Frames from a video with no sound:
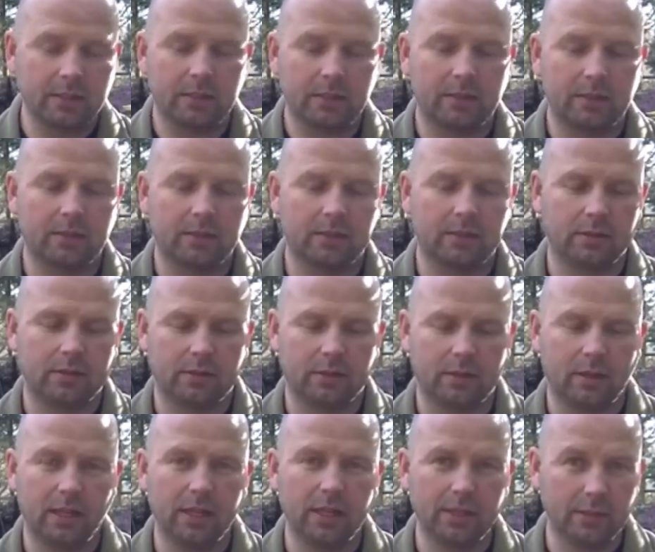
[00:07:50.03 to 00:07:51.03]
it,
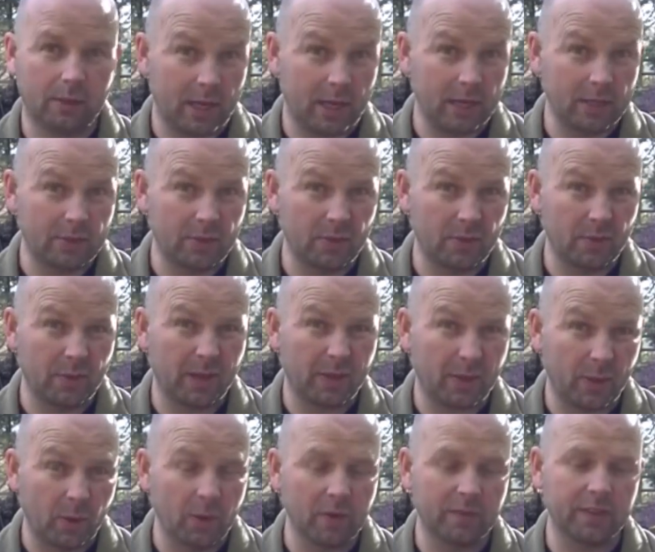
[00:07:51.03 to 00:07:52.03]
and let you guys know what I
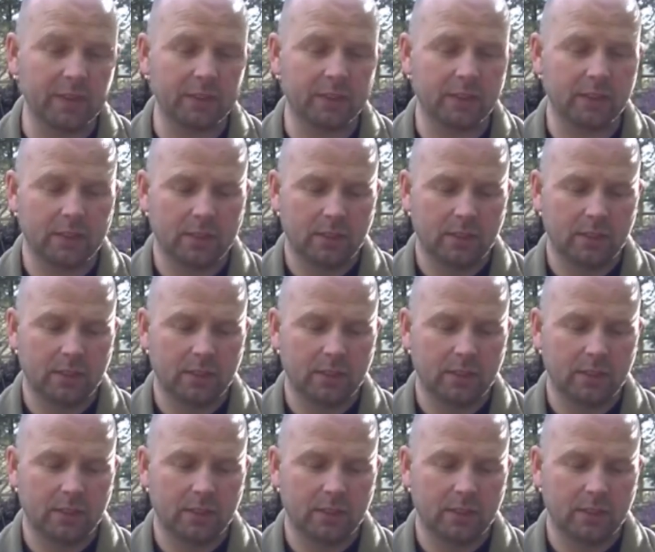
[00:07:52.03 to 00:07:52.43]
thought of it.